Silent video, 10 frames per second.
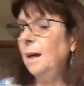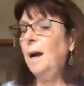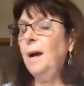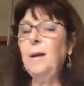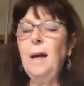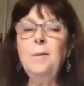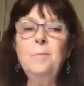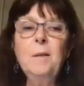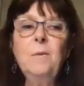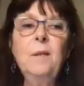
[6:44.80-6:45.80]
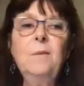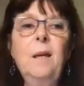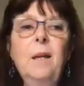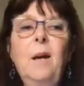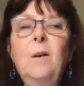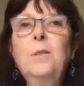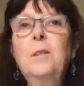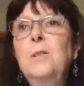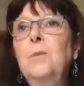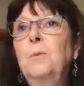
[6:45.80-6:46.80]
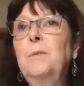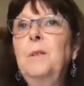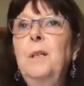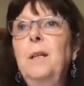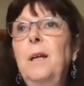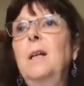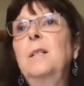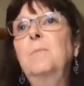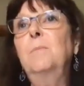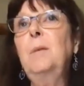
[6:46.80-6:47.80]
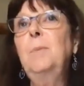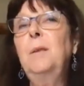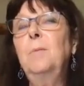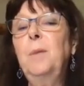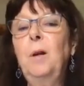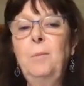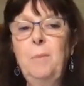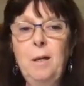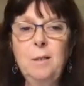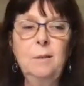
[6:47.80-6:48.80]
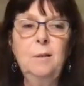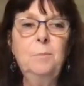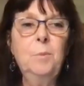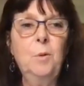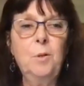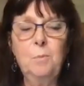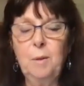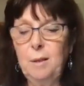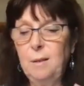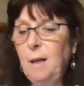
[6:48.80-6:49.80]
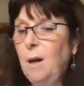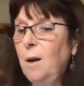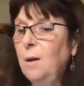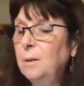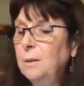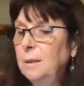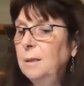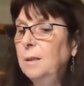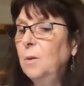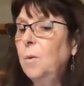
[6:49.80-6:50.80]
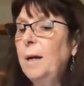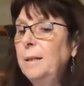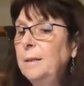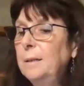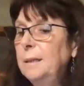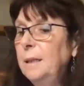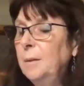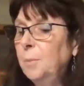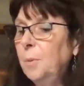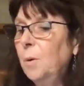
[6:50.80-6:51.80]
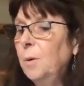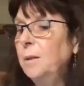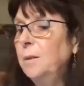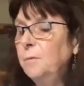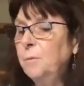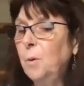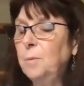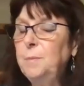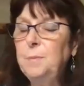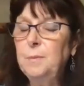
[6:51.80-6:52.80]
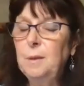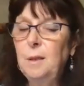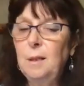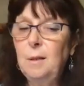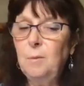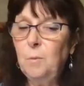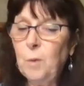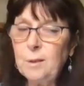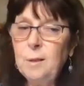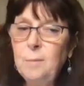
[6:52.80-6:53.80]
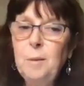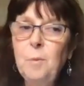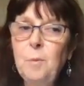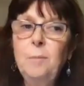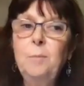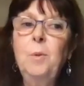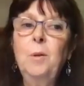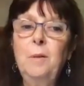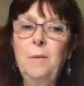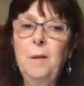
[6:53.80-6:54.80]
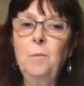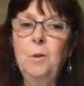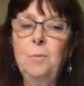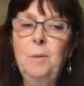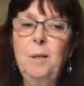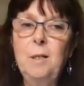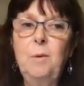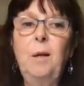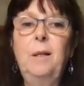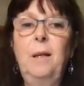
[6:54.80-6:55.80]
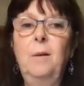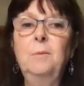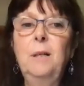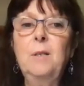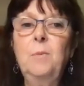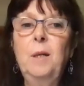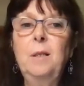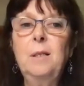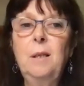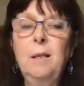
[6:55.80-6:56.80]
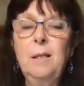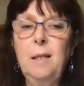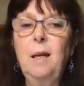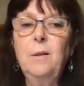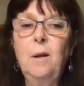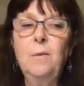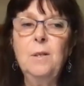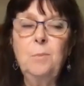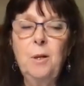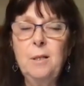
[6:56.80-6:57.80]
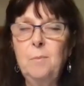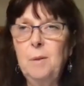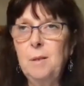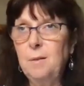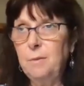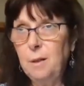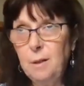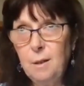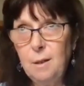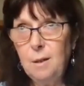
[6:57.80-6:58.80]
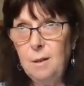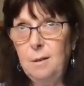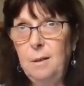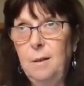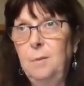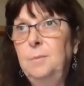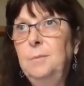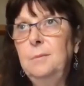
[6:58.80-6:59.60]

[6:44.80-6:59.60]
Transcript: I admit that they aren't as riveting as maybe the Mary Magdalene books, but they are quite important for what can be more important than world peace right now as we as stand on this precipice of, you know,